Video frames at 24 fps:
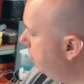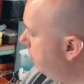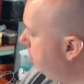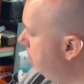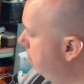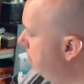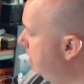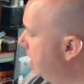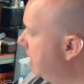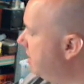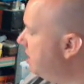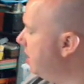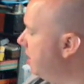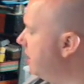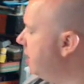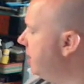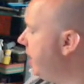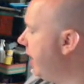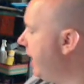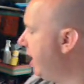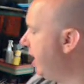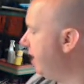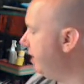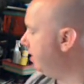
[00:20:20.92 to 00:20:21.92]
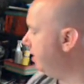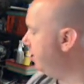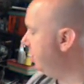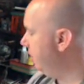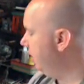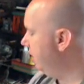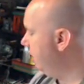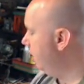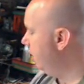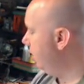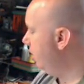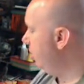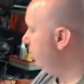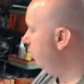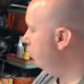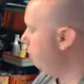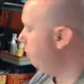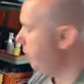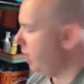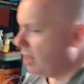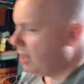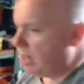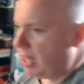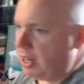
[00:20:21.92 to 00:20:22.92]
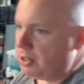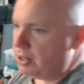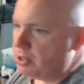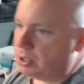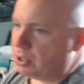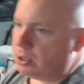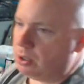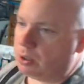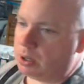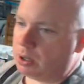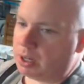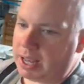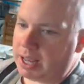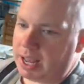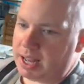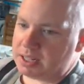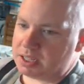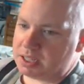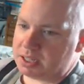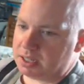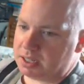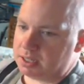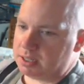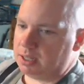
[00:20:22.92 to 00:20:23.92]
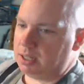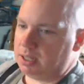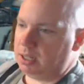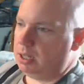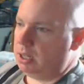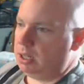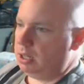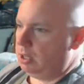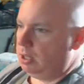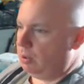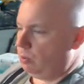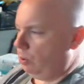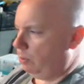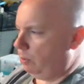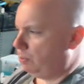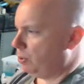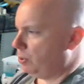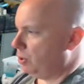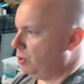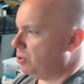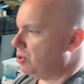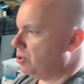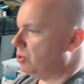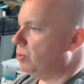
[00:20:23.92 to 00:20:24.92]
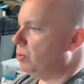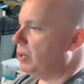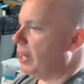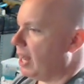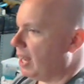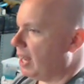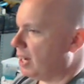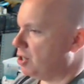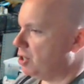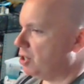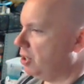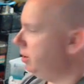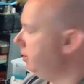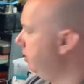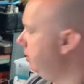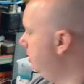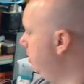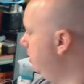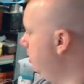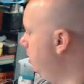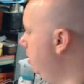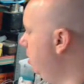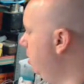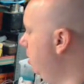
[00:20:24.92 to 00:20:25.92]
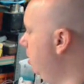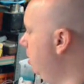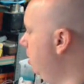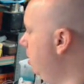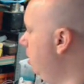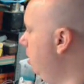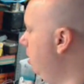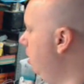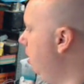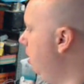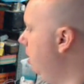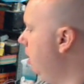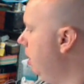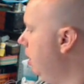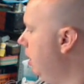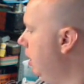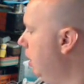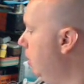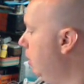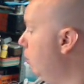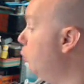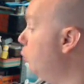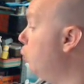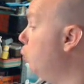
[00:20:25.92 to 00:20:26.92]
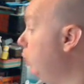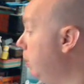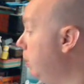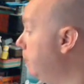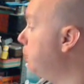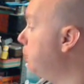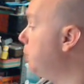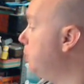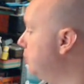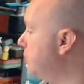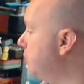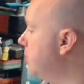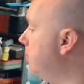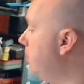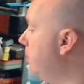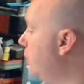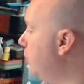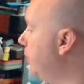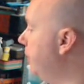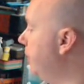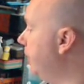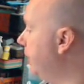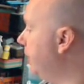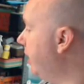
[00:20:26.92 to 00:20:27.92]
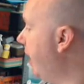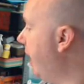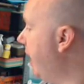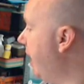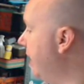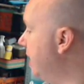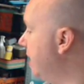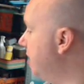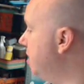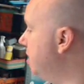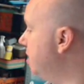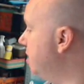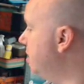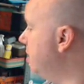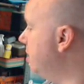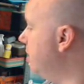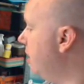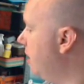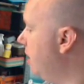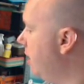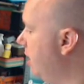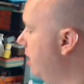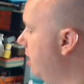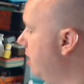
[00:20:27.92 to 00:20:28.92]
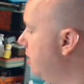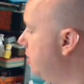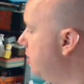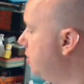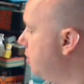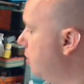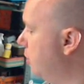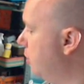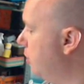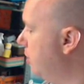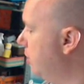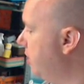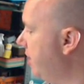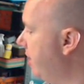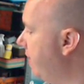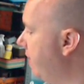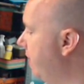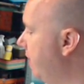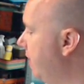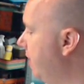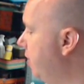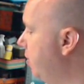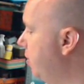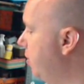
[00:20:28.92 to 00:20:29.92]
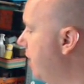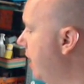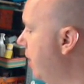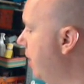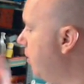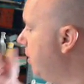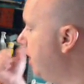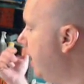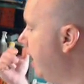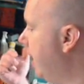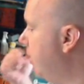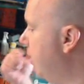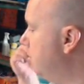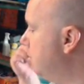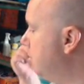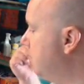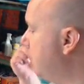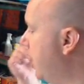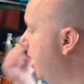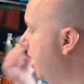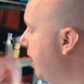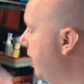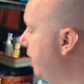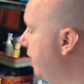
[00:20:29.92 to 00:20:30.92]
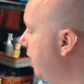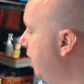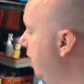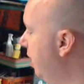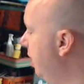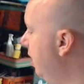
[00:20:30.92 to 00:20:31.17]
Mixing that with hydrochloric acid will produce a reaction, will produce ammonia gas, so definitely do that one outside.